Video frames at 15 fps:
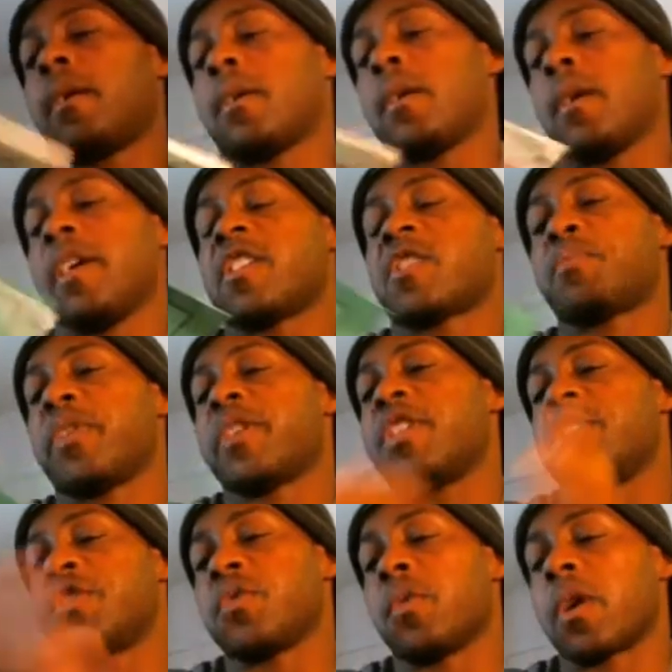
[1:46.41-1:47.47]
it's
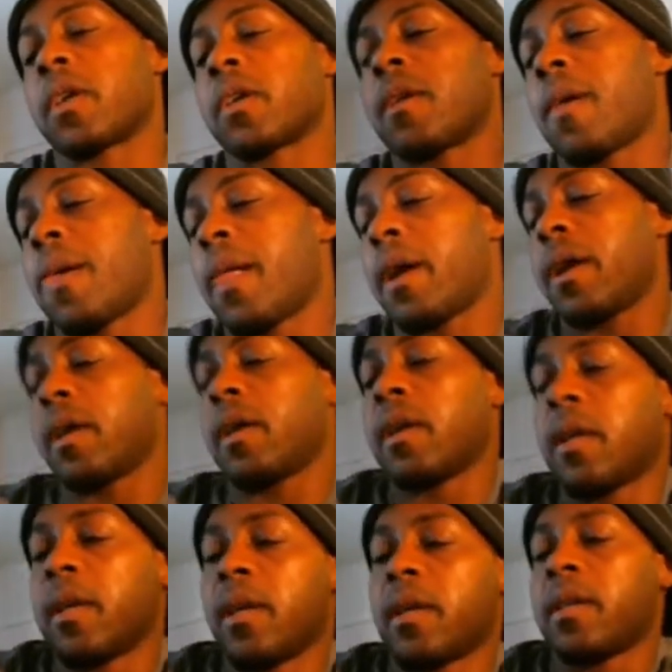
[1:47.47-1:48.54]
pretty short.
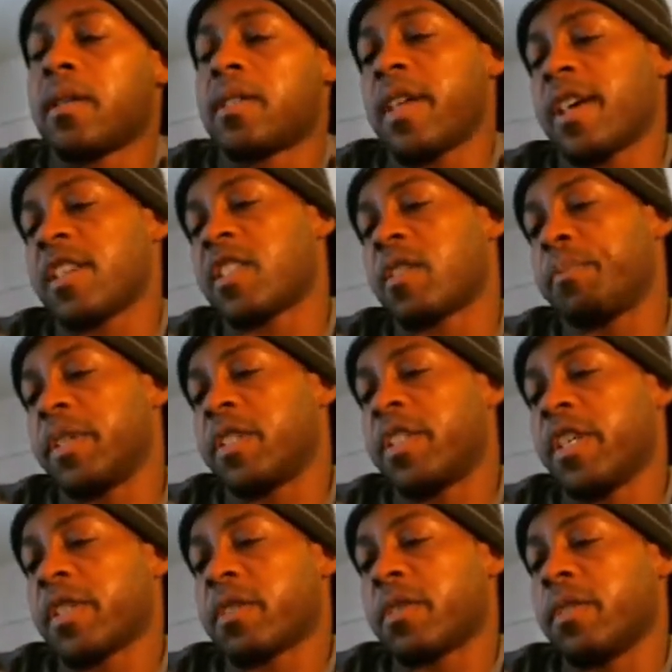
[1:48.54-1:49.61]
It says,
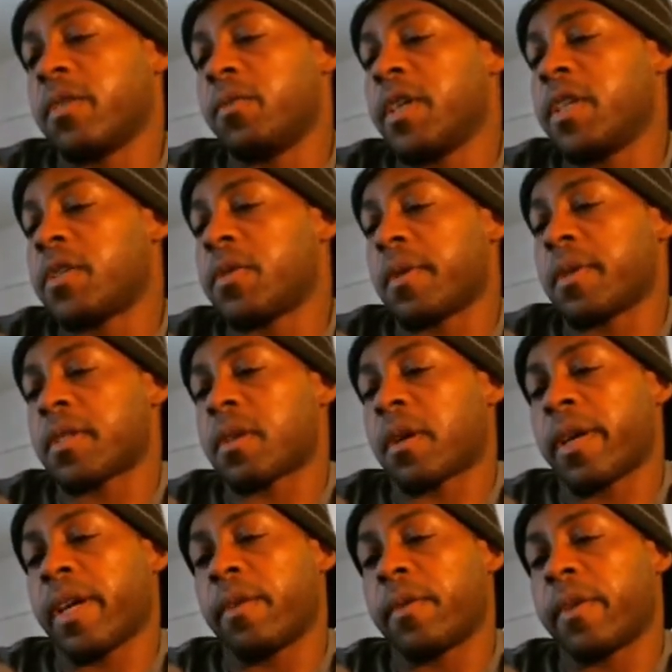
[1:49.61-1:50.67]
potentially resources
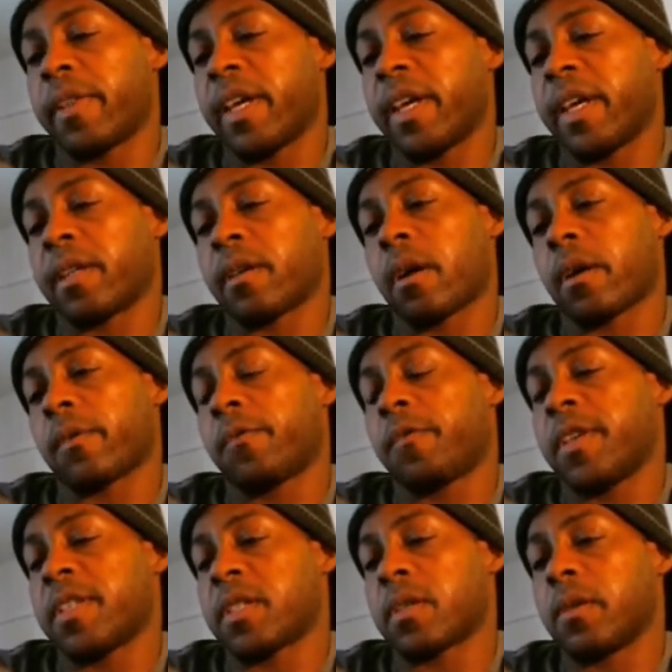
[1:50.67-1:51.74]
are everything in our
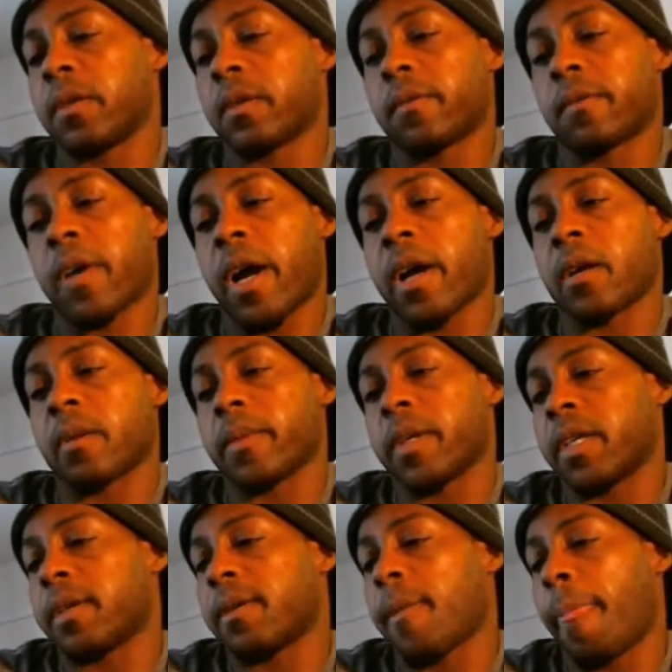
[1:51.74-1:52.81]
physical
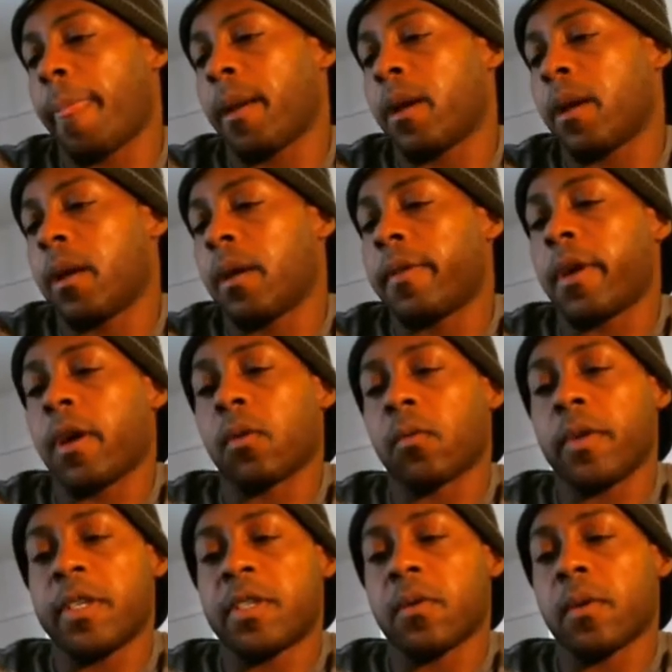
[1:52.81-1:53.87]
environment. They are
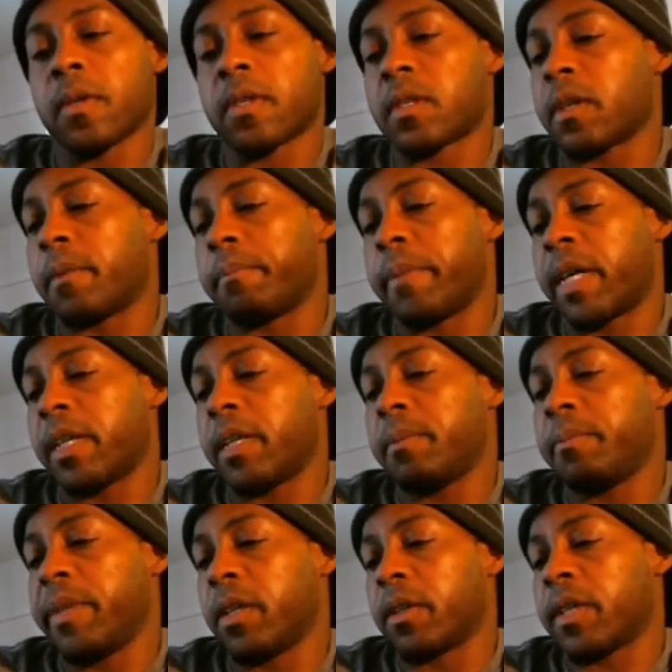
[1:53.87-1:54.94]
resources of money,
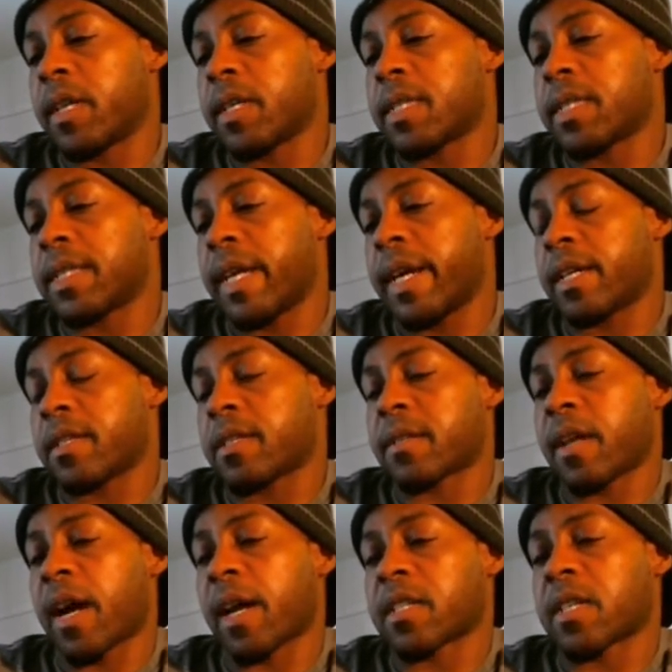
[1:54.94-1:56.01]
buildings, land,
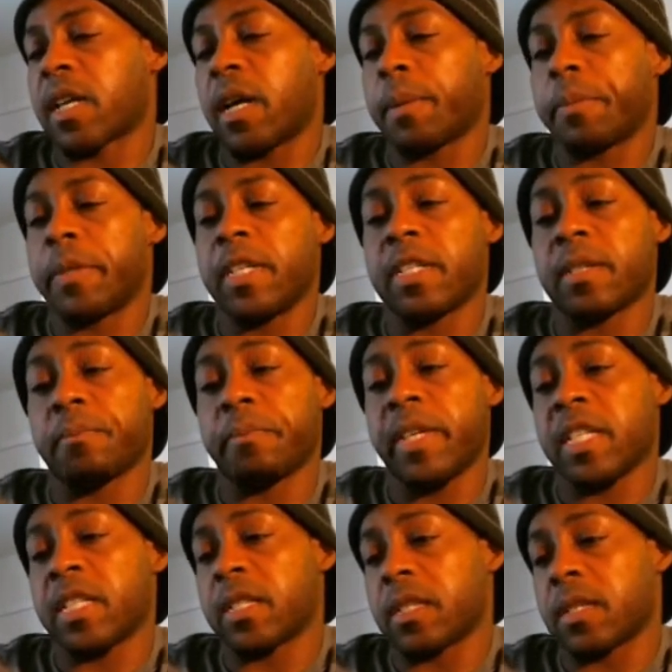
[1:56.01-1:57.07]
stocks, companies, and
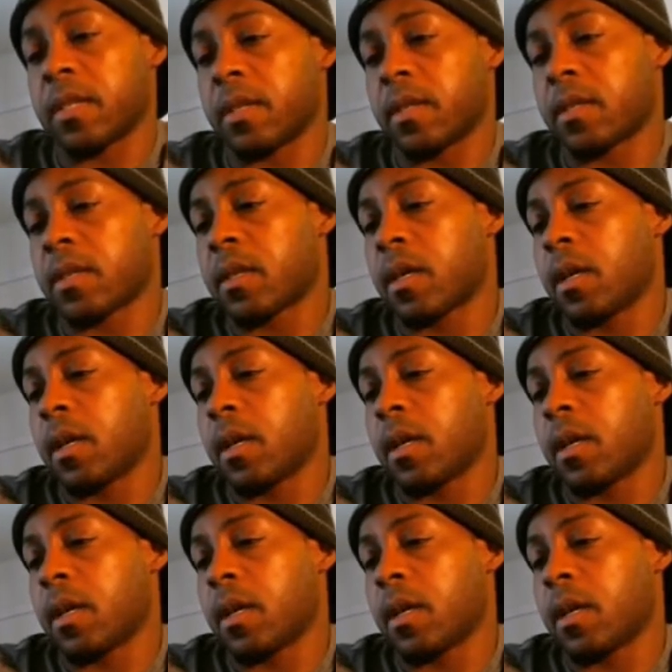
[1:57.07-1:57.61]
businesses,